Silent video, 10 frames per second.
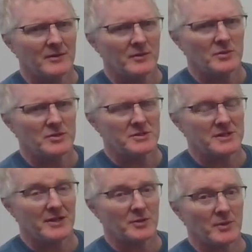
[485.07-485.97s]
Would you
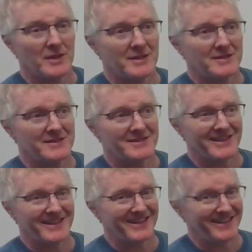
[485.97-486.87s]
say the radius is
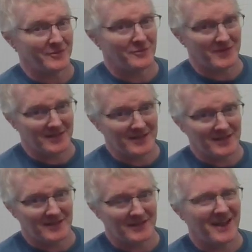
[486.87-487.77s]
like infinity?